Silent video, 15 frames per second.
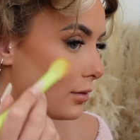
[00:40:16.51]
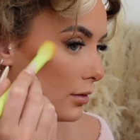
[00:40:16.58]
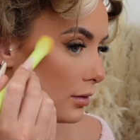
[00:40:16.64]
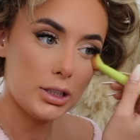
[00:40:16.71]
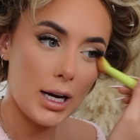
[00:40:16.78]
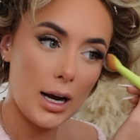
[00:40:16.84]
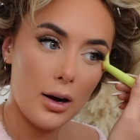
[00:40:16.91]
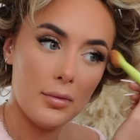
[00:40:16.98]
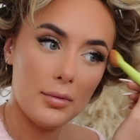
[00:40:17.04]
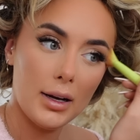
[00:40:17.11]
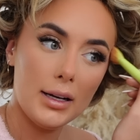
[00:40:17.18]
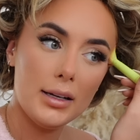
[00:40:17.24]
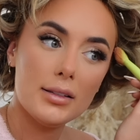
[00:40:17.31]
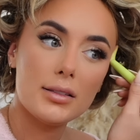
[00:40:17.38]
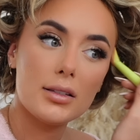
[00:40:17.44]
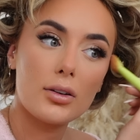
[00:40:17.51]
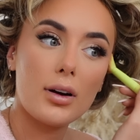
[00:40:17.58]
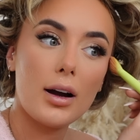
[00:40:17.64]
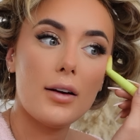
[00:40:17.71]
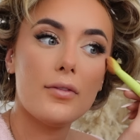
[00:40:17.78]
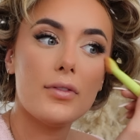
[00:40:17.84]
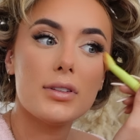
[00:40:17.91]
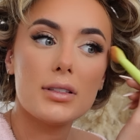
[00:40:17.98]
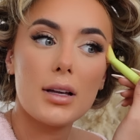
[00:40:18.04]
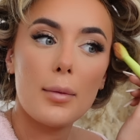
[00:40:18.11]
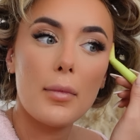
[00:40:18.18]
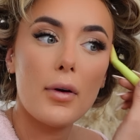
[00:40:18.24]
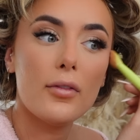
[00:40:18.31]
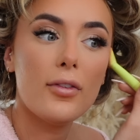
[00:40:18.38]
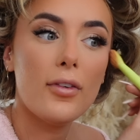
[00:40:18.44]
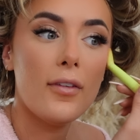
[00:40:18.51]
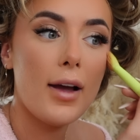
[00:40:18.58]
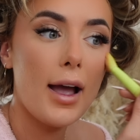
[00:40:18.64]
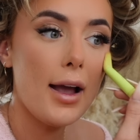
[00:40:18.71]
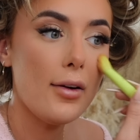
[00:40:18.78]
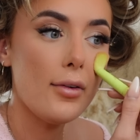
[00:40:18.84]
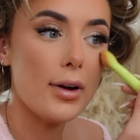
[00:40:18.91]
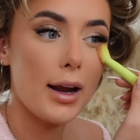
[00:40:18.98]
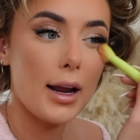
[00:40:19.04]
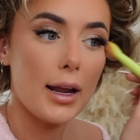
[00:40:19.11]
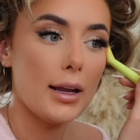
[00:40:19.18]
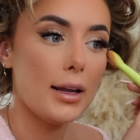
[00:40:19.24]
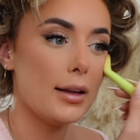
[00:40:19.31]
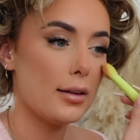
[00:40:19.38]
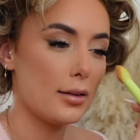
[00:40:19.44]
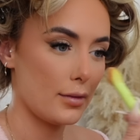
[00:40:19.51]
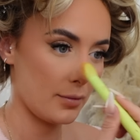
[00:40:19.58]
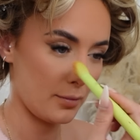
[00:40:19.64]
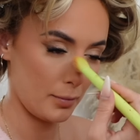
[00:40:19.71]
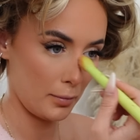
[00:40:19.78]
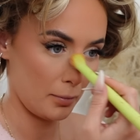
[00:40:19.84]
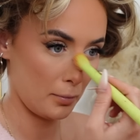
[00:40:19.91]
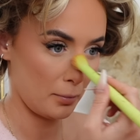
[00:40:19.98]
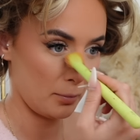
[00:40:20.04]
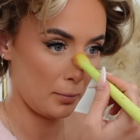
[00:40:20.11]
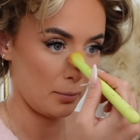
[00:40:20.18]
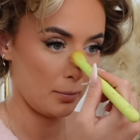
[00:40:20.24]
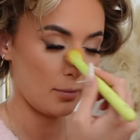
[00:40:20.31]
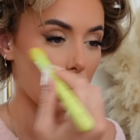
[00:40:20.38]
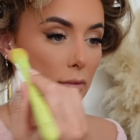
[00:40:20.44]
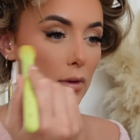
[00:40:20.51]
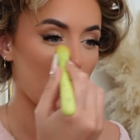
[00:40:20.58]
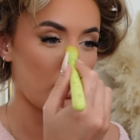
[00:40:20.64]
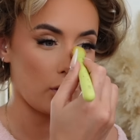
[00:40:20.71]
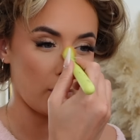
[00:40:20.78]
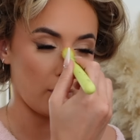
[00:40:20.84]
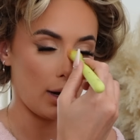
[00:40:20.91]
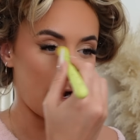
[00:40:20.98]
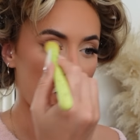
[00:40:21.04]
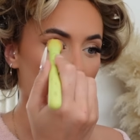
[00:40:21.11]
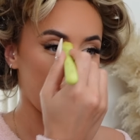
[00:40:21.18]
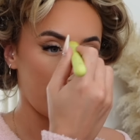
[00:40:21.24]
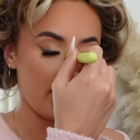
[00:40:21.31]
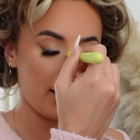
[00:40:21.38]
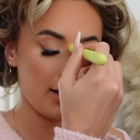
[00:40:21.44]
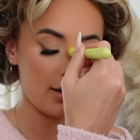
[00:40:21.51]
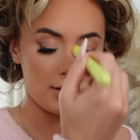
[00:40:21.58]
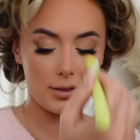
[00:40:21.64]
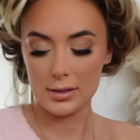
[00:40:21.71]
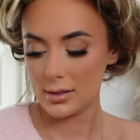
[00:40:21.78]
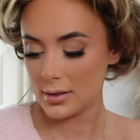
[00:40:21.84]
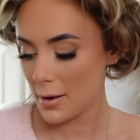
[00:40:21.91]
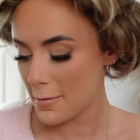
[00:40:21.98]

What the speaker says: Watch out on my Instagram for some very cool outfits.